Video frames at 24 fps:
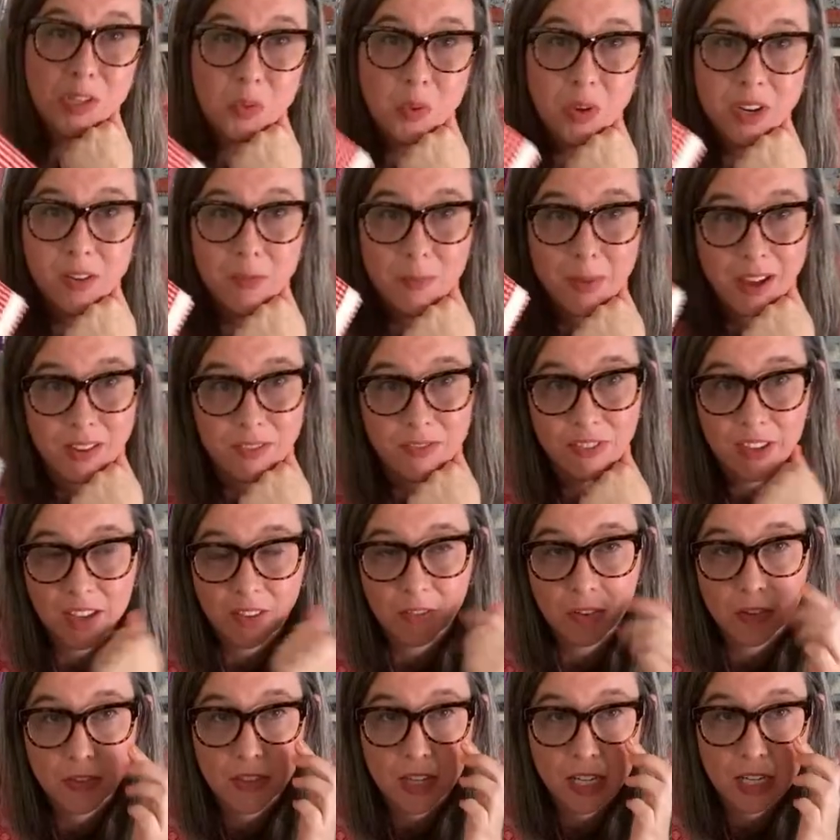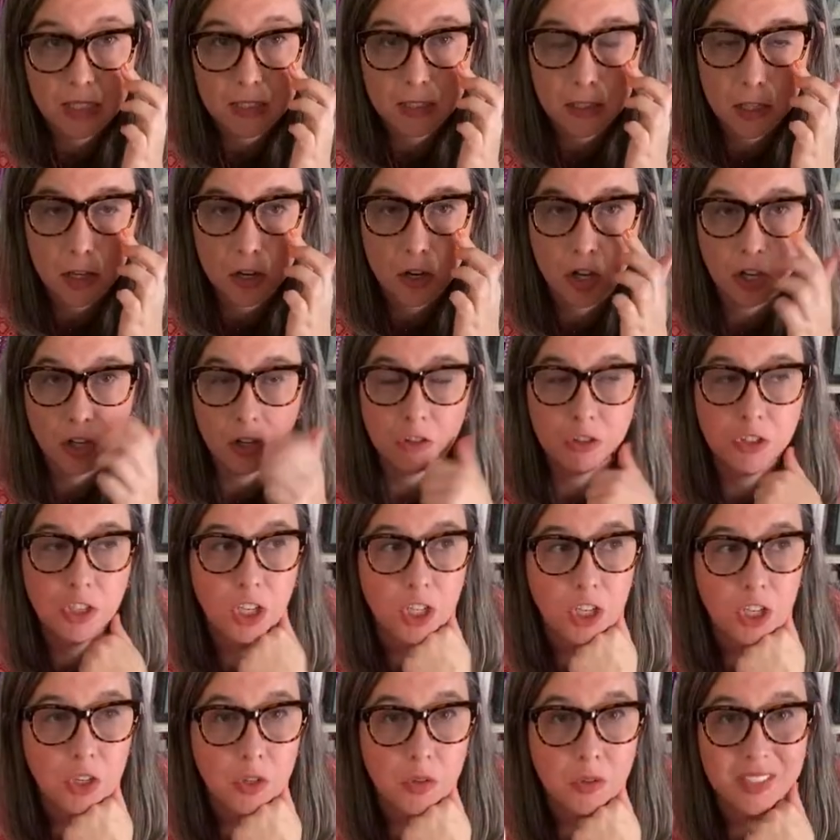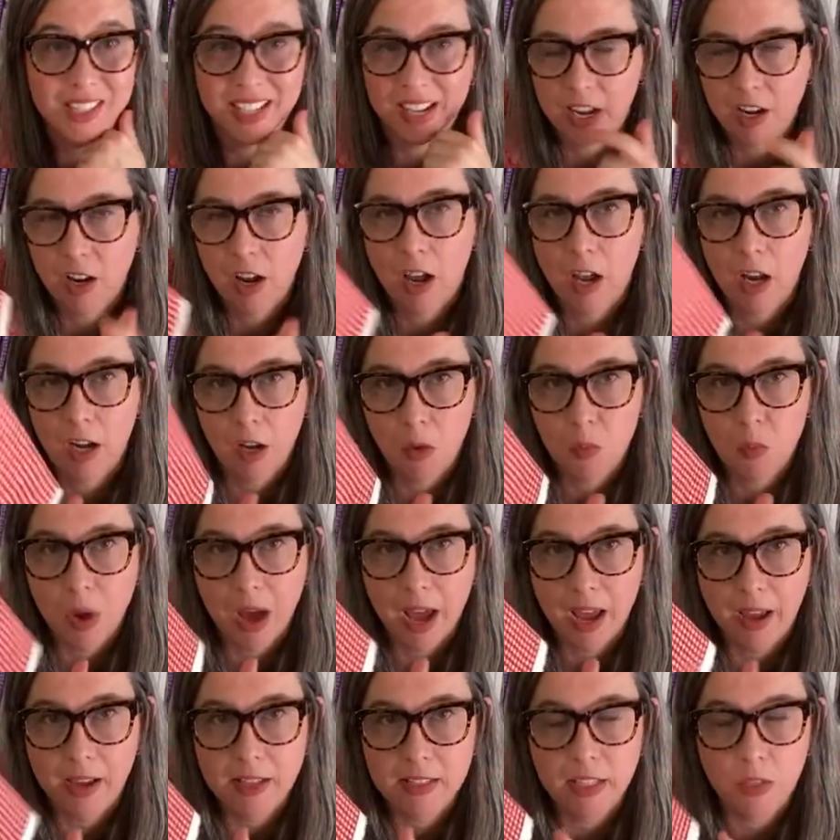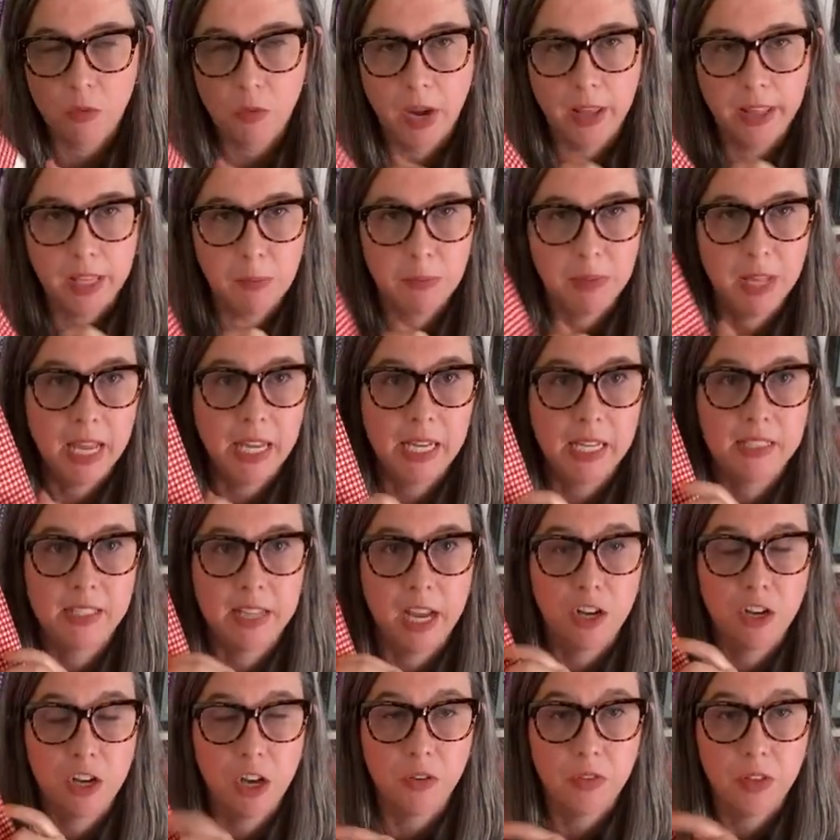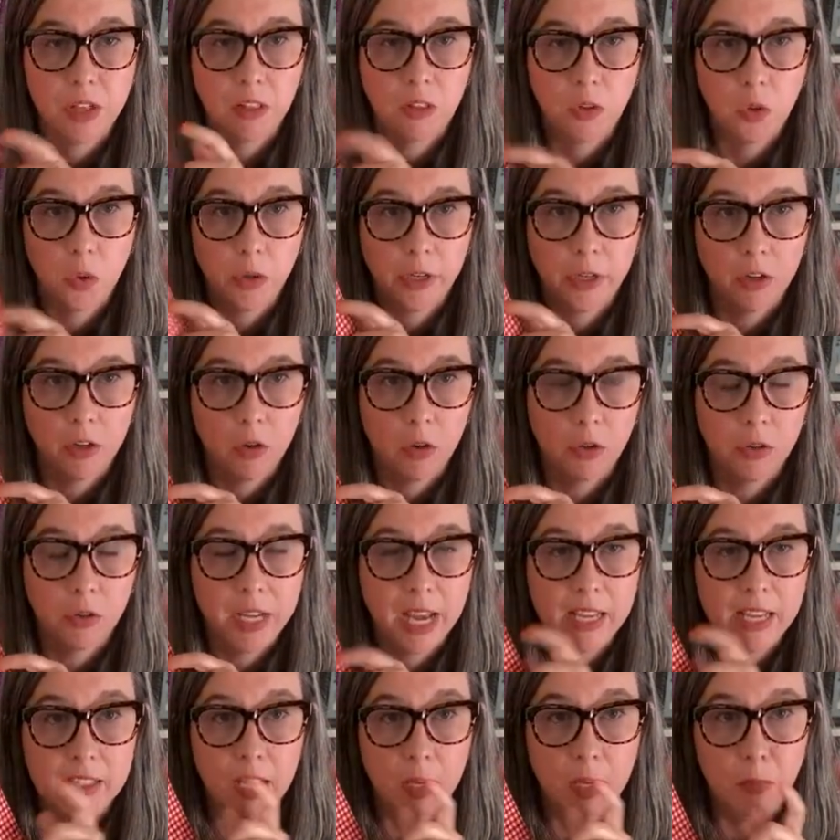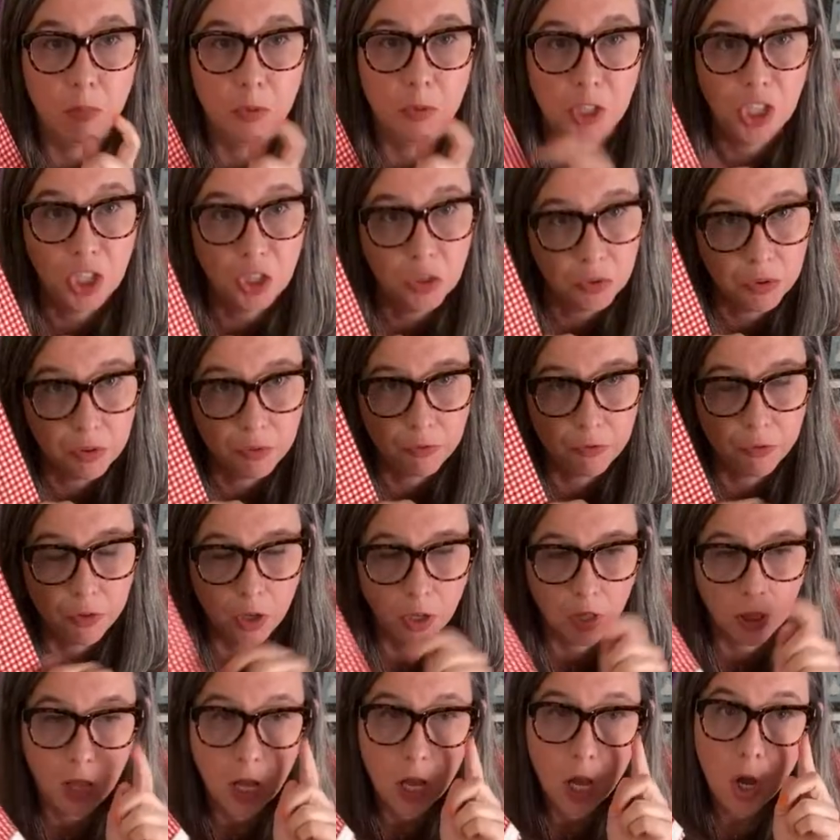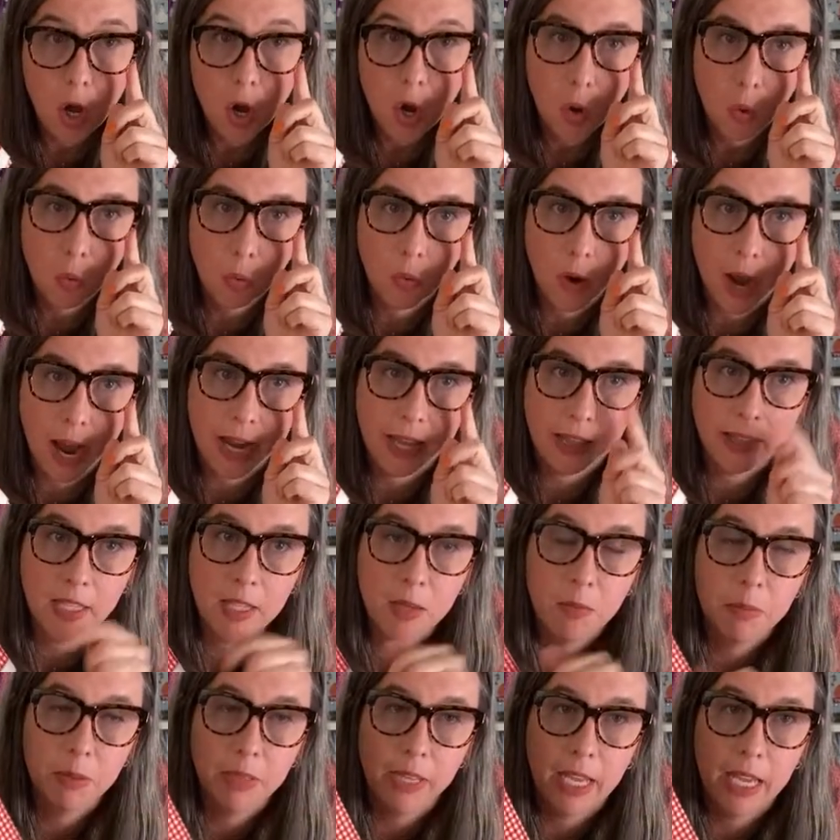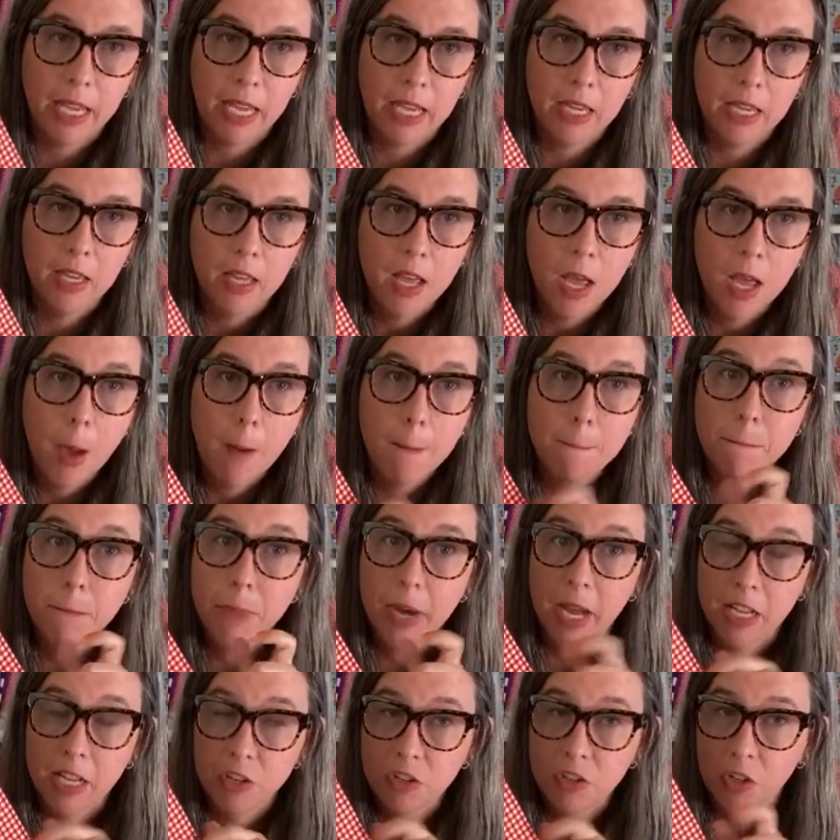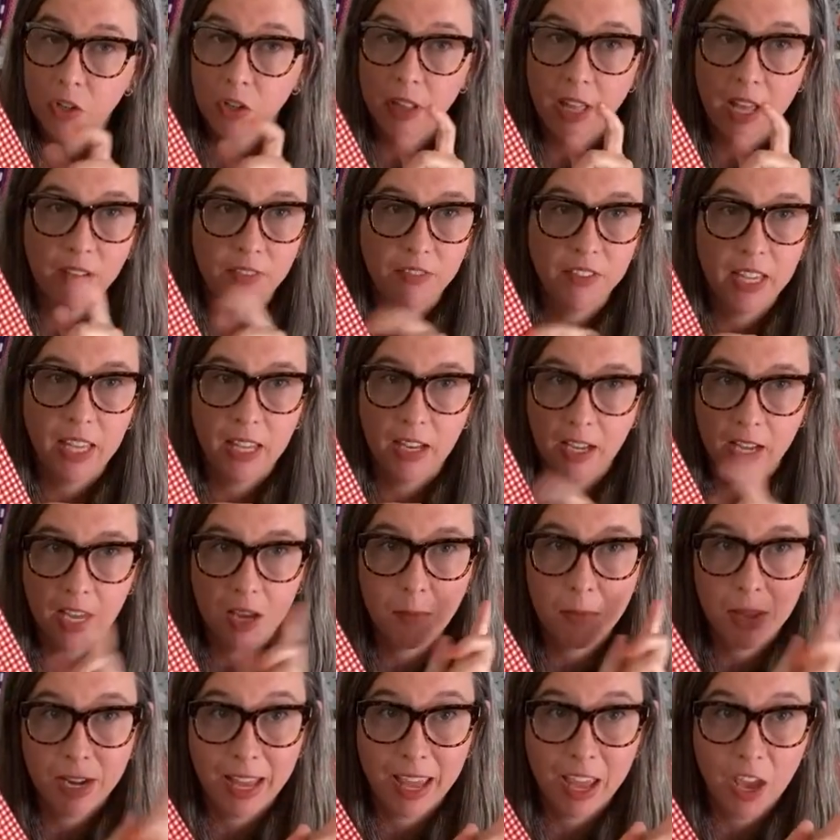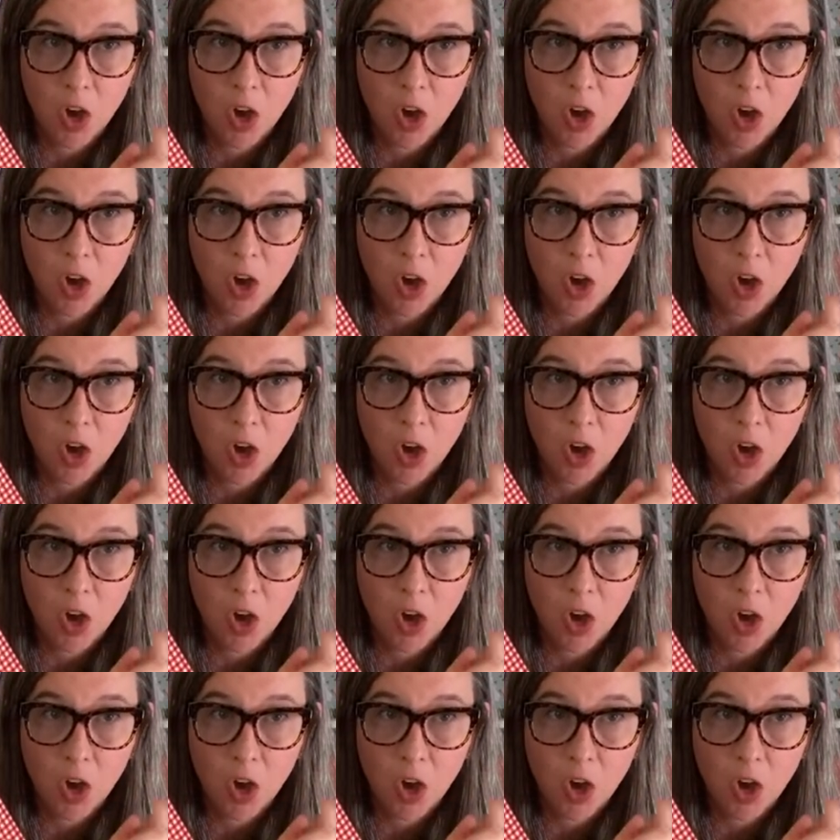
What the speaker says: one of my favorite things to use. And why I said Riley Blake is I know that Lori Holt has a beautiful Riley Blake bundle of gingham. And